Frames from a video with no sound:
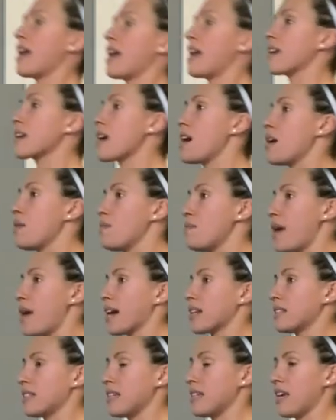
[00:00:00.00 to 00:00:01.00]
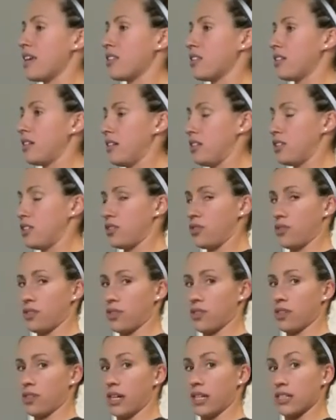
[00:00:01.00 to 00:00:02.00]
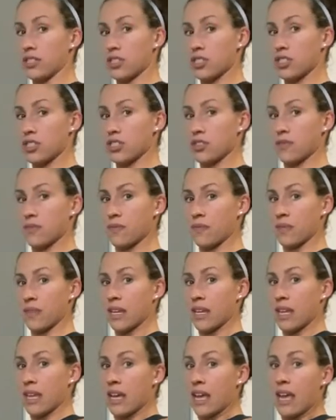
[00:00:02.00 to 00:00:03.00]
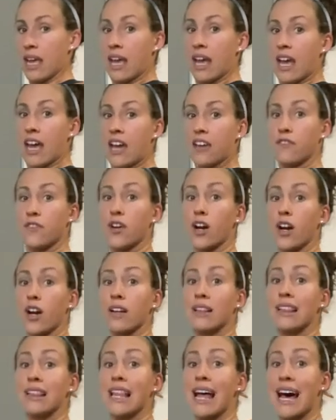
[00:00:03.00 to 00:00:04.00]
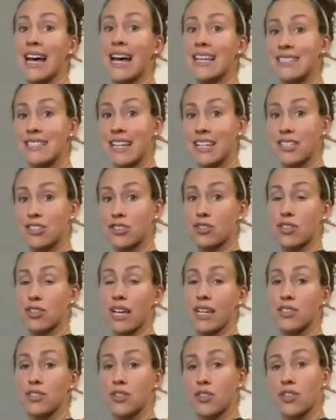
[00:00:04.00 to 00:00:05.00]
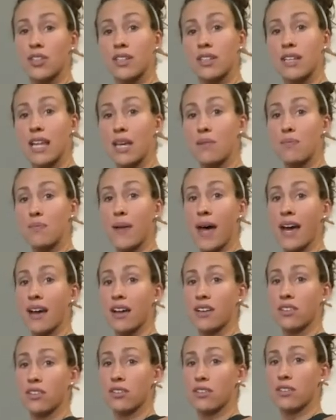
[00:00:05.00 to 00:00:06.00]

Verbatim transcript: and come back together into a crunch. And for our last exercise, you're gonna lay back on the